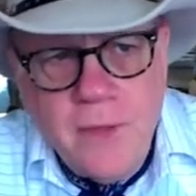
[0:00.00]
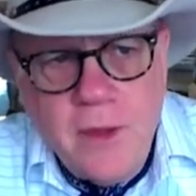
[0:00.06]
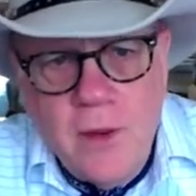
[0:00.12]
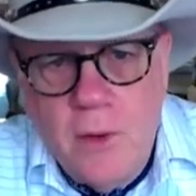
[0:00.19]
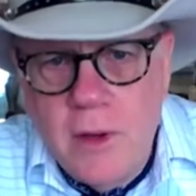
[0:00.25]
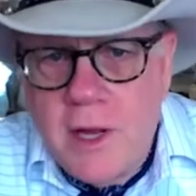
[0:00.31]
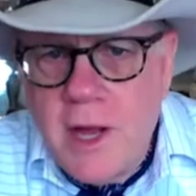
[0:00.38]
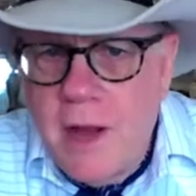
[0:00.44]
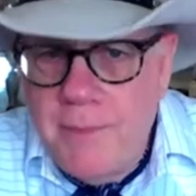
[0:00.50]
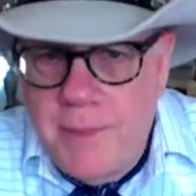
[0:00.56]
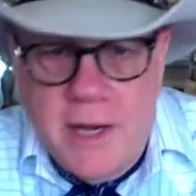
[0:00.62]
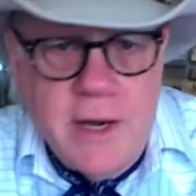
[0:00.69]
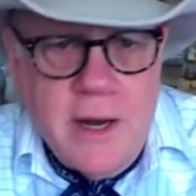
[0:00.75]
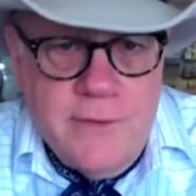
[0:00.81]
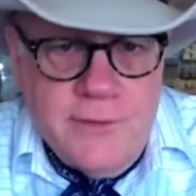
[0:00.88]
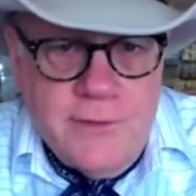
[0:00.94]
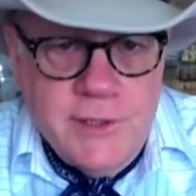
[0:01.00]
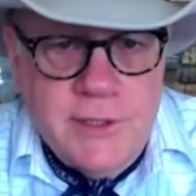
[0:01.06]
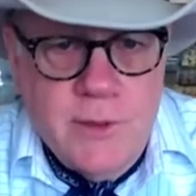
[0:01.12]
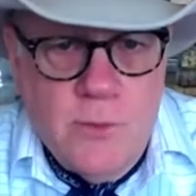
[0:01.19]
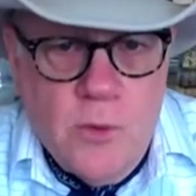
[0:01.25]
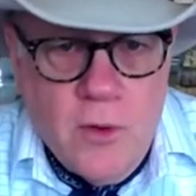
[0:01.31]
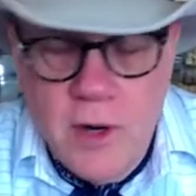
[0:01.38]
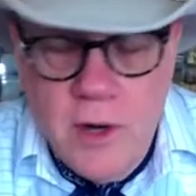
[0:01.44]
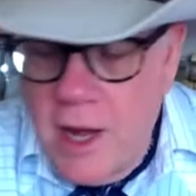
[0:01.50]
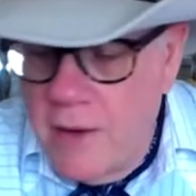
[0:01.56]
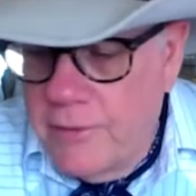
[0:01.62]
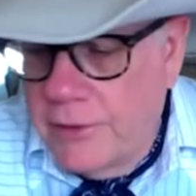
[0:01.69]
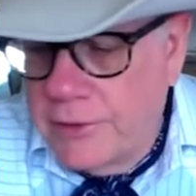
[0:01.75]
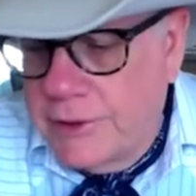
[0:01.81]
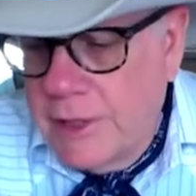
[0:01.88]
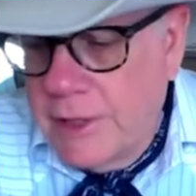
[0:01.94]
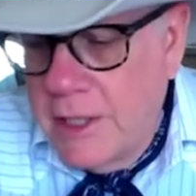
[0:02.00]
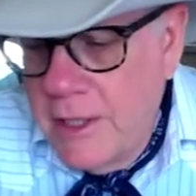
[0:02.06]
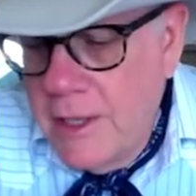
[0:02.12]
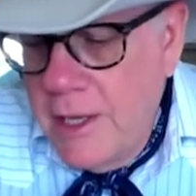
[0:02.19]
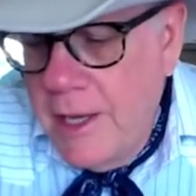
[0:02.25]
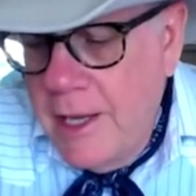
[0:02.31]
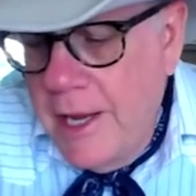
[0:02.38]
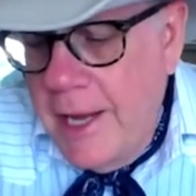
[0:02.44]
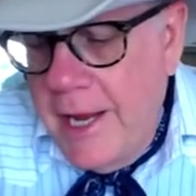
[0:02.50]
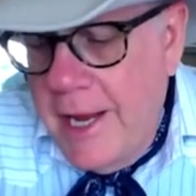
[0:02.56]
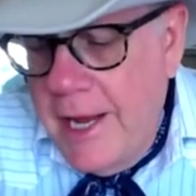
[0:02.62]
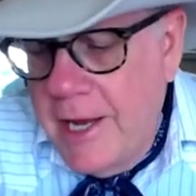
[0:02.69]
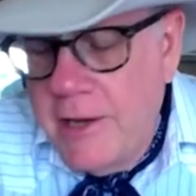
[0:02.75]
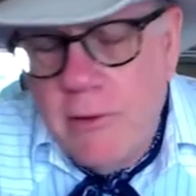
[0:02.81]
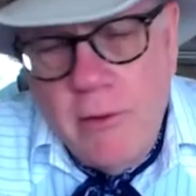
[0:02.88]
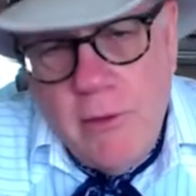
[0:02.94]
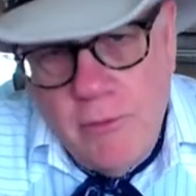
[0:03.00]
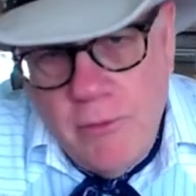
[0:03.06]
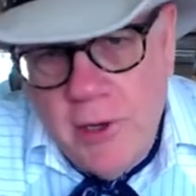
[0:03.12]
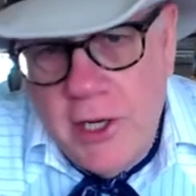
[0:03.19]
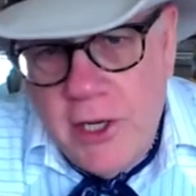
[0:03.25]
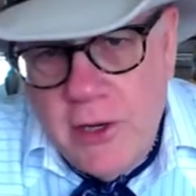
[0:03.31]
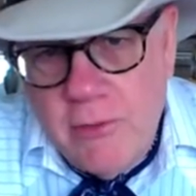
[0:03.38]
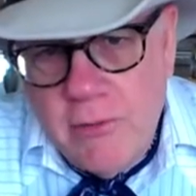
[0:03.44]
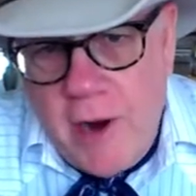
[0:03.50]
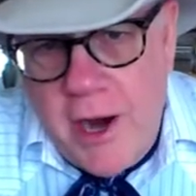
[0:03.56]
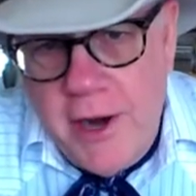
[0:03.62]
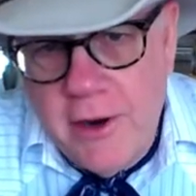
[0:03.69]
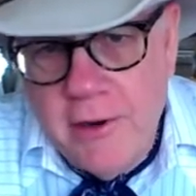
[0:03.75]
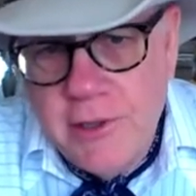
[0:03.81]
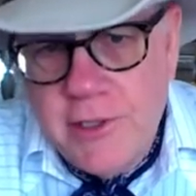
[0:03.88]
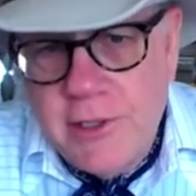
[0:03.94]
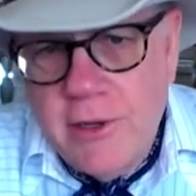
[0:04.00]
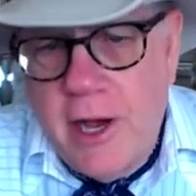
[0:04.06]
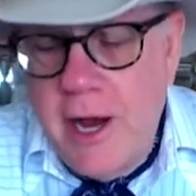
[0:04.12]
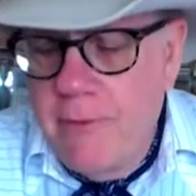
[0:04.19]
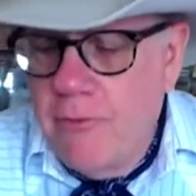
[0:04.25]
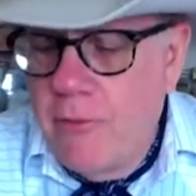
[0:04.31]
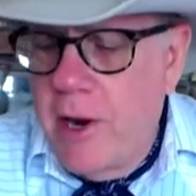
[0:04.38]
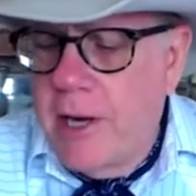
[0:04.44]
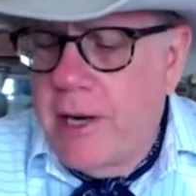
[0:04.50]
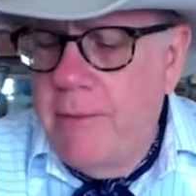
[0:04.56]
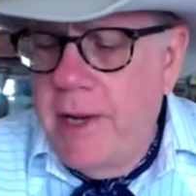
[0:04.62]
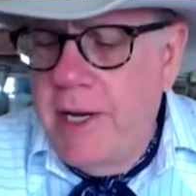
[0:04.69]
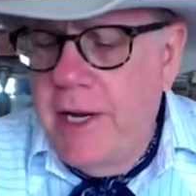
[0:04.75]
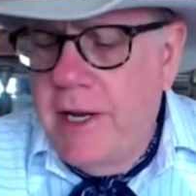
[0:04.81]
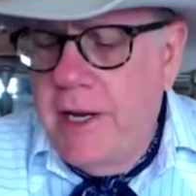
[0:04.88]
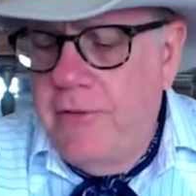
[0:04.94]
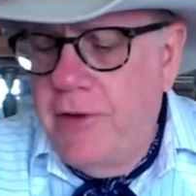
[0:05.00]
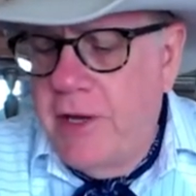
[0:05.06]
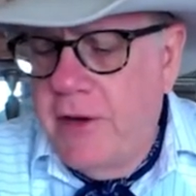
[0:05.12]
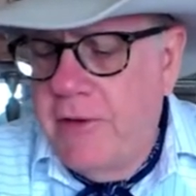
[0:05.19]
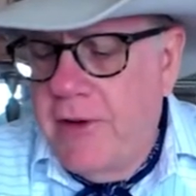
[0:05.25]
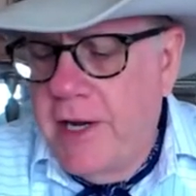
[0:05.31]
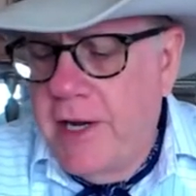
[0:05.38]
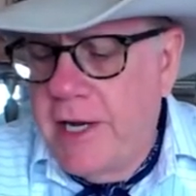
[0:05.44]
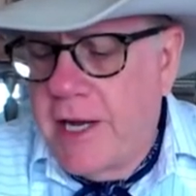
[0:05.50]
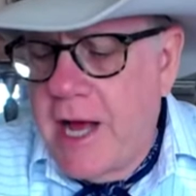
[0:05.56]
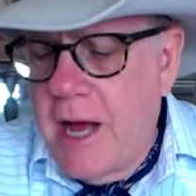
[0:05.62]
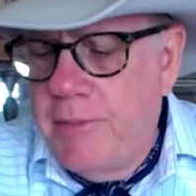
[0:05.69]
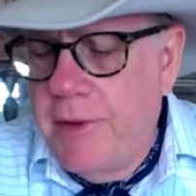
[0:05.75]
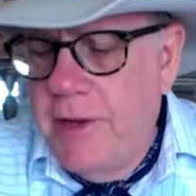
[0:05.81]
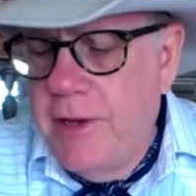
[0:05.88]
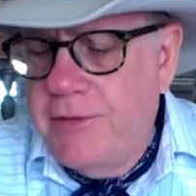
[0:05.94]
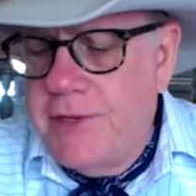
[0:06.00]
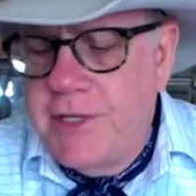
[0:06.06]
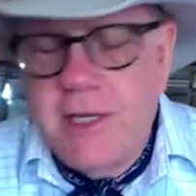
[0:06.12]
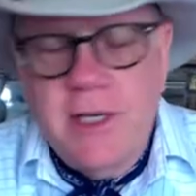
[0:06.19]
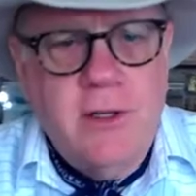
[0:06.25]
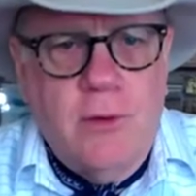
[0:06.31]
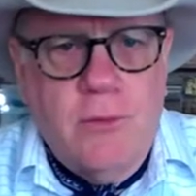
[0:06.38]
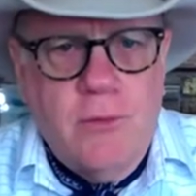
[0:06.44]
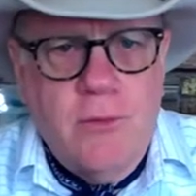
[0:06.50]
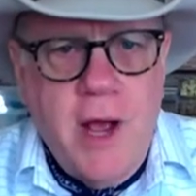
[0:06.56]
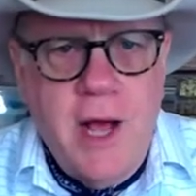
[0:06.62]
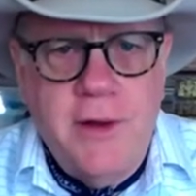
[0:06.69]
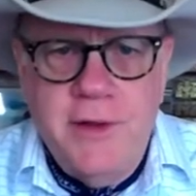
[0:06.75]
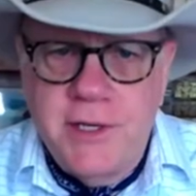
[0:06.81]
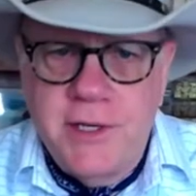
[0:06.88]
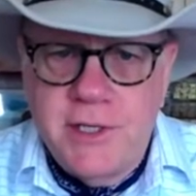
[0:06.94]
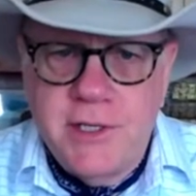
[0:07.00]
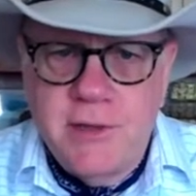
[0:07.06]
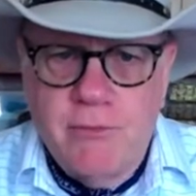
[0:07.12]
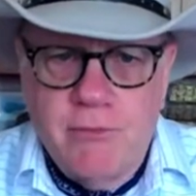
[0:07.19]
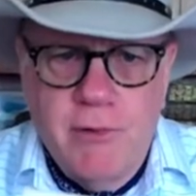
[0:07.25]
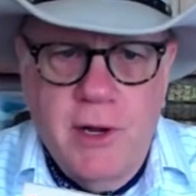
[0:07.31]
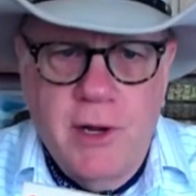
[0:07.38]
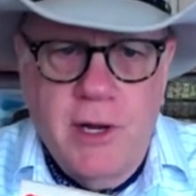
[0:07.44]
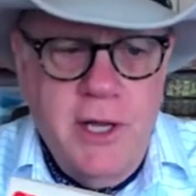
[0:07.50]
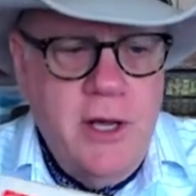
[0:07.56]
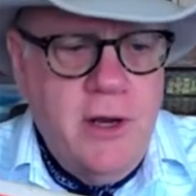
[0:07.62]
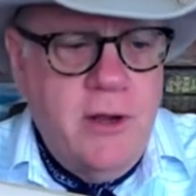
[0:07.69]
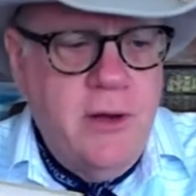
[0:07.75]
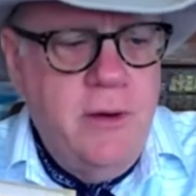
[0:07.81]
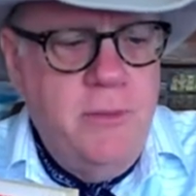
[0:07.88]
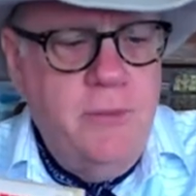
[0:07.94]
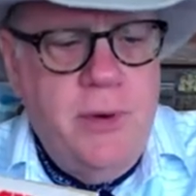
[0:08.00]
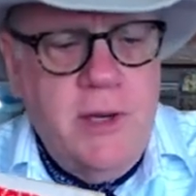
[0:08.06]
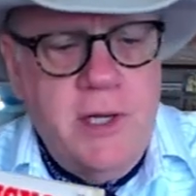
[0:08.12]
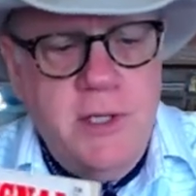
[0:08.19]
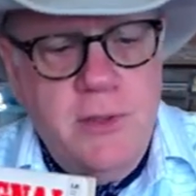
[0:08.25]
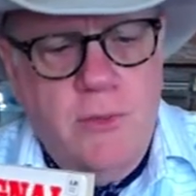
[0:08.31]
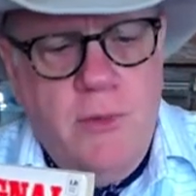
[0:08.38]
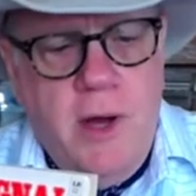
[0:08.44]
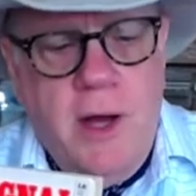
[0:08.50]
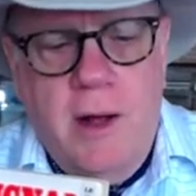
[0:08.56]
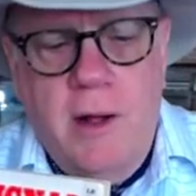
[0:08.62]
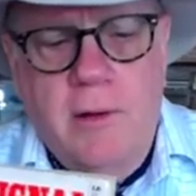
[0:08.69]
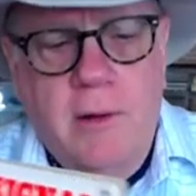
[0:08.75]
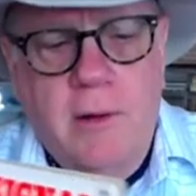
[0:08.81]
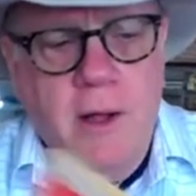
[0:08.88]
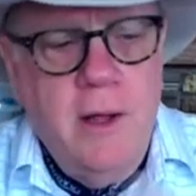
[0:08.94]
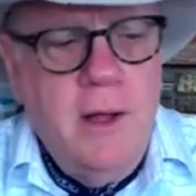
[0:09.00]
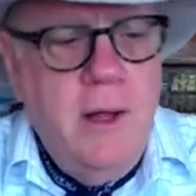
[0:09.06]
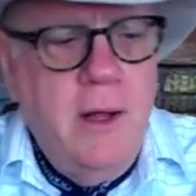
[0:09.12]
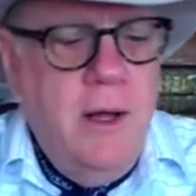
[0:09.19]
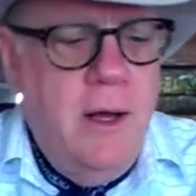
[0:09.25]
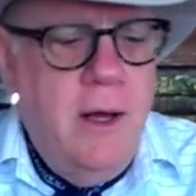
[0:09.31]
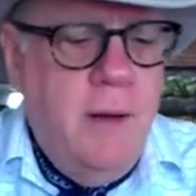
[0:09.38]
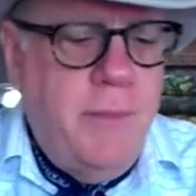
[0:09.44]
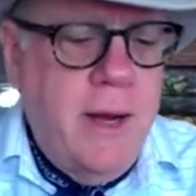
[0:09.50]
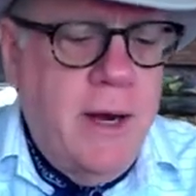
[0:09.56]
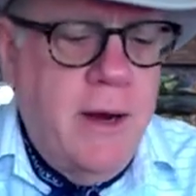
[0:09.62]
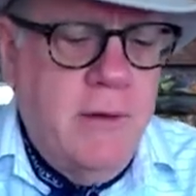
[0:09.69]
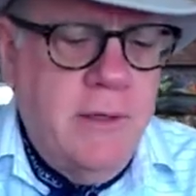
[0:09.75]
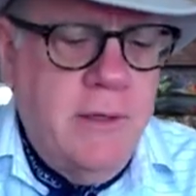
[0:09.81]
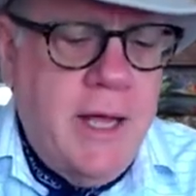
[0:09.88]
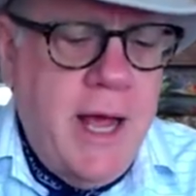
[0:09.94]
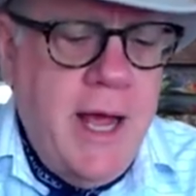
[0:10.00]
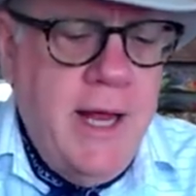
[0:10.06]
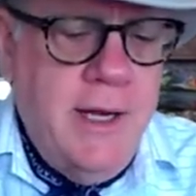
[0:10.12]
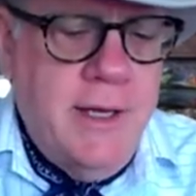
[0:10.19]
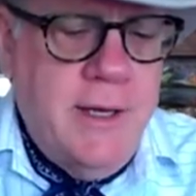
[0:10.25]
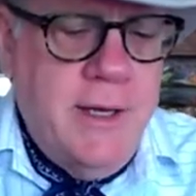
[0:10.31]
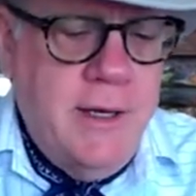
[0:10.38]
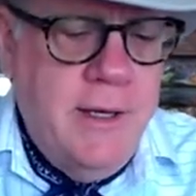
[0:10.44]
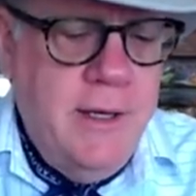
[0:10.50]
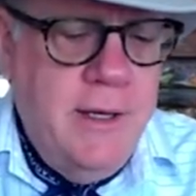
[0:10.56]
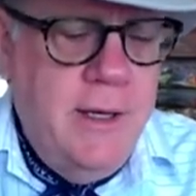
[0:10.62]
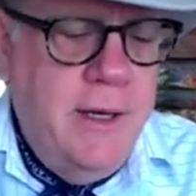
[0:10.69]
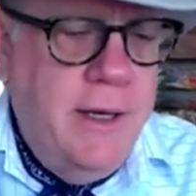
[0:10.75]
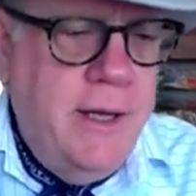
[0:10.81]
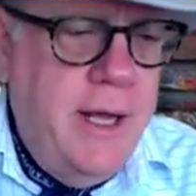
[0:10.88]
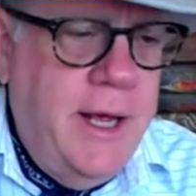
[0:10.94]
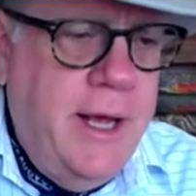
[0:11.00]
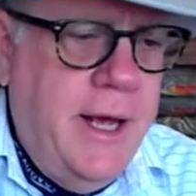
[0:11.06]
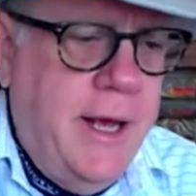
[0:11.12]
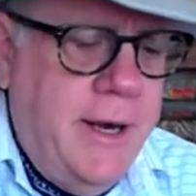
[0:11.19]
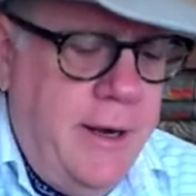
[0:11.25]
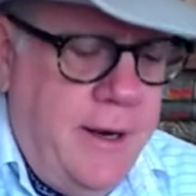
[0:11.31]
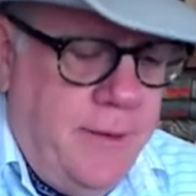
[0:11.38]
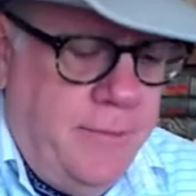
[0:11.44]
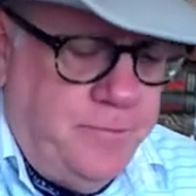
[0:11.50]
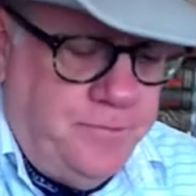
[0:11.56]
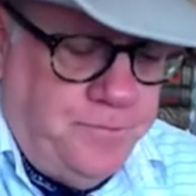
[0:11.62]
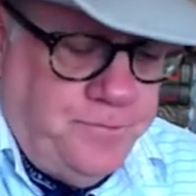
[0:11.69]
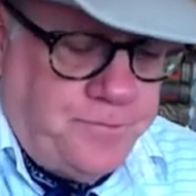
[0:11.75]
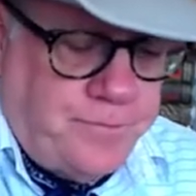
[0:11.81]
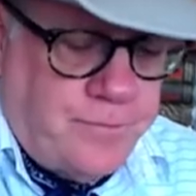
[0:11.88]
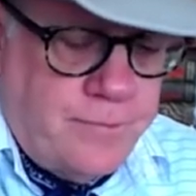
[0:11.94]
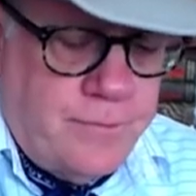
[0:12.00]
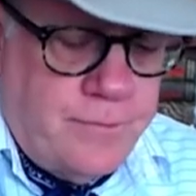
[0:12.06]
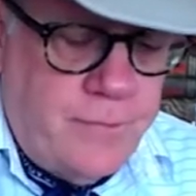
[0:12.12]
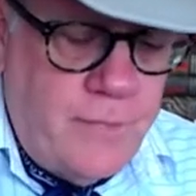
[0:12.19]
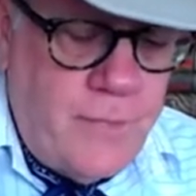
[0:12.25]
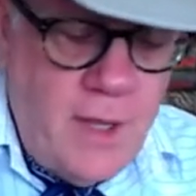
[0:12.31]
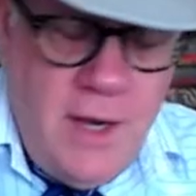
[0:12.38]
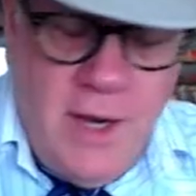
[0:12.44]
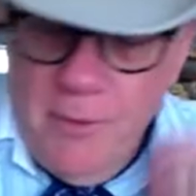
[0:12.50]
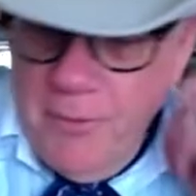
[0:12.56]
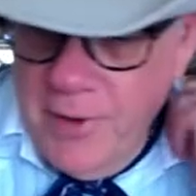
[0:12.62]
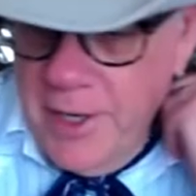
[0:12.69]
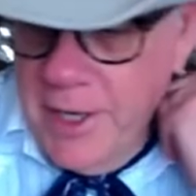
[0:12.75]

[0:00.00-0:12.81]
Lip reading: combat novels, some war novels. And really good writer, so I'm recommending if you can find a copy of Signal Red. This is really a good book as well, by Harold Kalin. And now we're going to